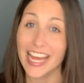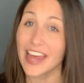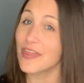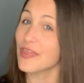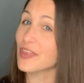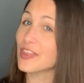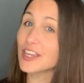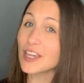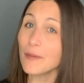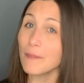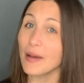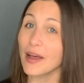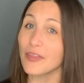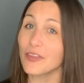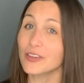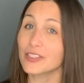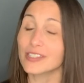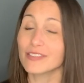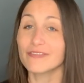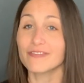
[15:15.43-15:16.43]
and think about
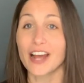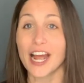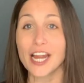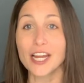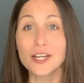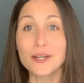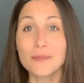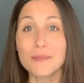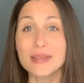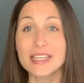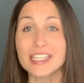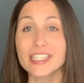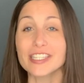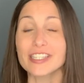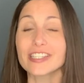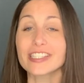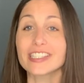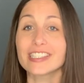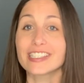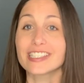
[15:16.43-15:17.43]
those
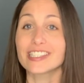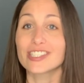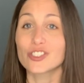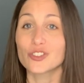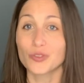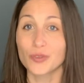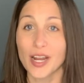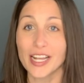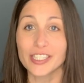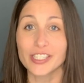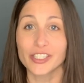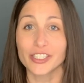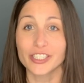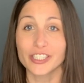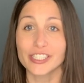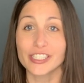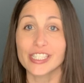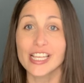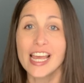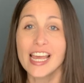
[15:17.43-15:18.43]
environmental
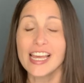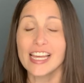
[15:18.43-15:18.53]
stressors